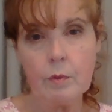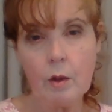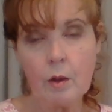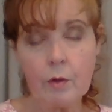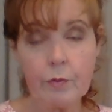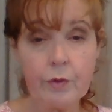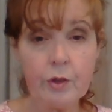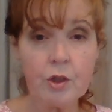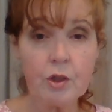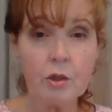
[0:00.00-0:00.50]

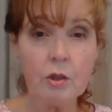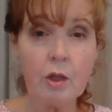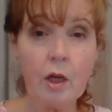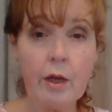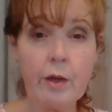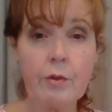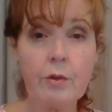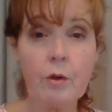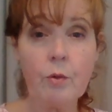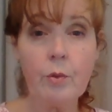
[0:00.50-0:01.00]
artificial
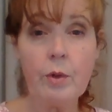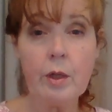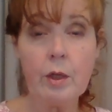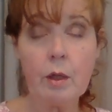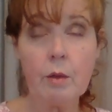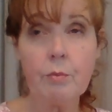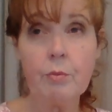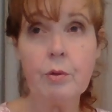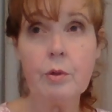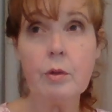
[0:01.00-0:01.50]
light that we
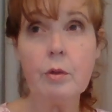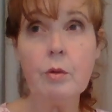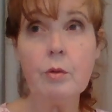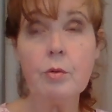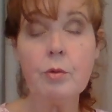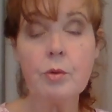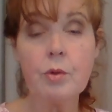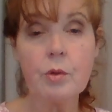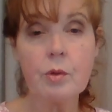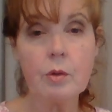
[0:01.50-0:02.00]
can
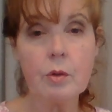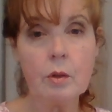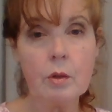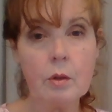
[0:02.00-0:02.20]
produce,